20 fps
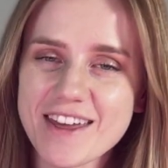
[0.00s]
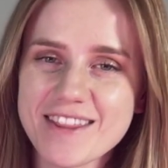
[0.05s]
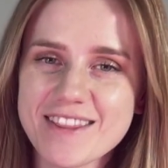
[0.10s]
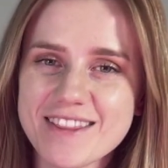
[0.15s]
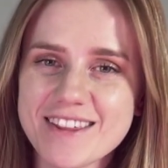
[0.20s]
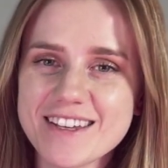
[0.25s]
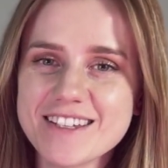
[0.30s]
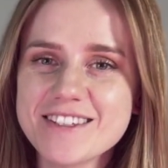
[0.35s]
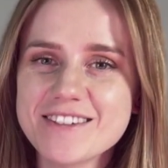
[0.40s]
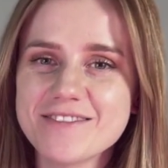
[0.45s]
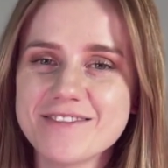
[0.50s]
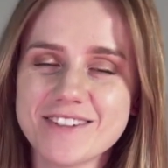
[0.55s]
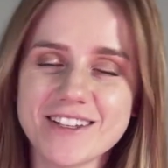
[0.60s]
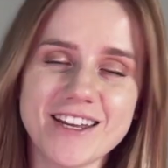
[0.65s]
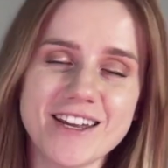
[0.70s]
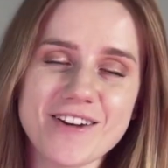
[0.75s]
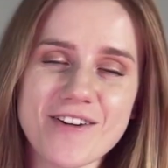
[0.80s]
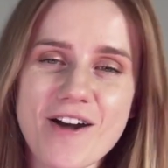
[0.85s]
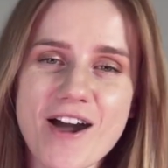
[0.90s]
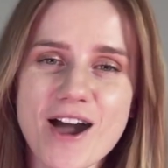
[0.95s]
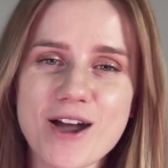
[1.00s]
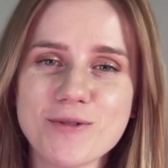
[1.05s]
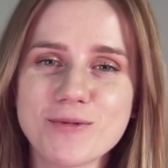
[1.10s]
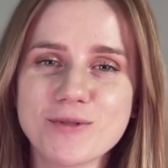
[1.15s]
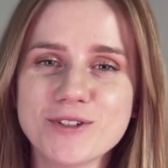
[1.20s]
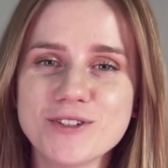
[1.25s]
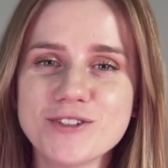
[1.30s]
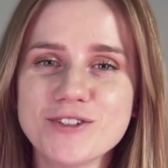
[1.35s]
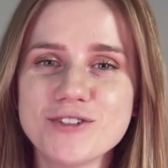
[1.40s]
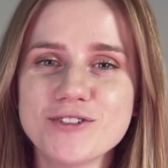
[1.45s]
In this video, I
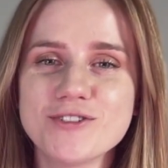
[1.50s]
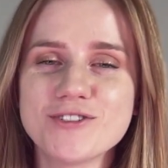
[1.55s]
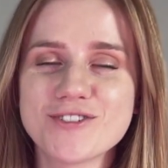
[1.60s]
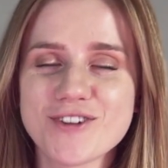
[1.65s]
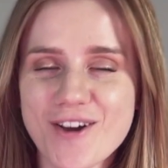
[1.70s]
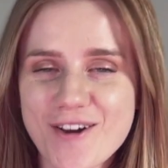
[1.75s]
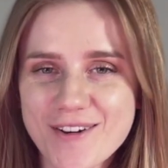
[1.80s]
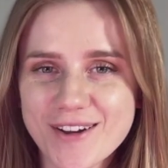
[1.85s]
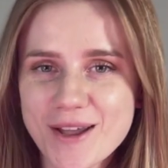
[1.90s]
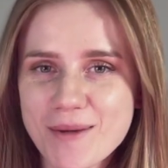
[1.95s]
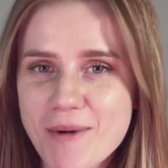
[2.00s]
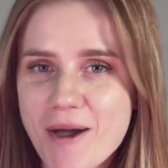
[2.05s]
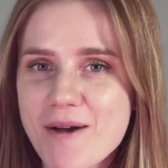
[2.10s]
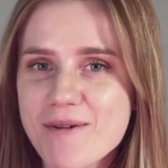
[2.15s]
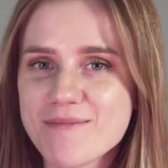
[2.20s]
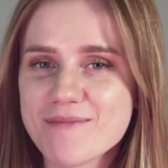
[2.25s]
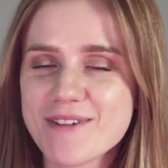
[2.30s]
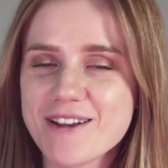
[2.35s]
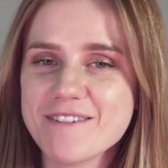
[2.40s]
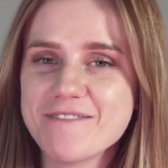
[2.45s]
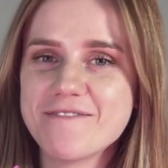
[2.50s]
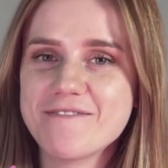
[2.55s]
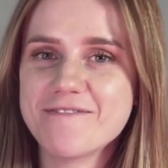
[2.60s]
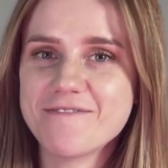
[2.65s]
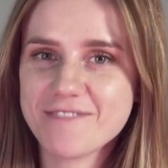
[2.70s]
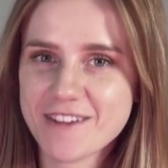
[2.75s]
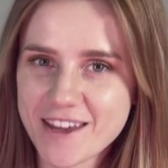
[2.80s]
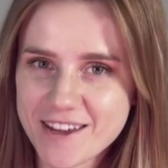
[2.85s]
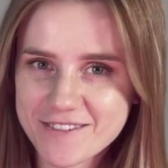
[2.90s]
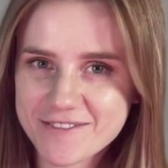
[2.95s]
want to talk about my
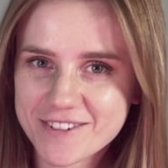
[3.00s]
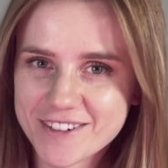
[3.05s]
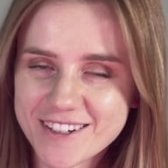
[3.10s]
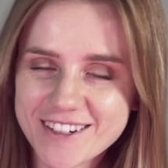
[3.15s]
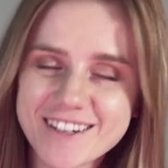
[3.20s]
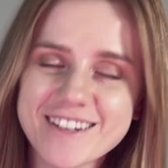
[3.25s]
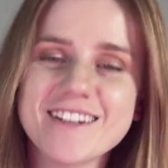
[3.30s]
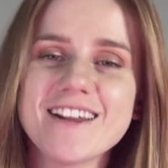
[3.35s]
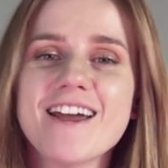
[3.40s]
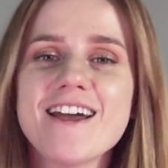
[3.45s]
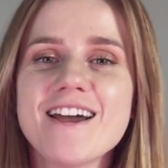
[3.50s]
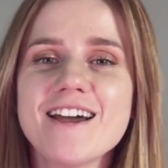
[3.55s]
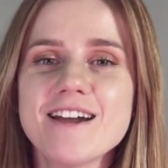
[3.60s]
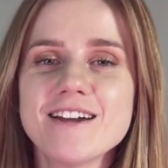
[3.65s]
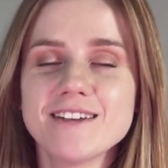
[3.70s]
favorite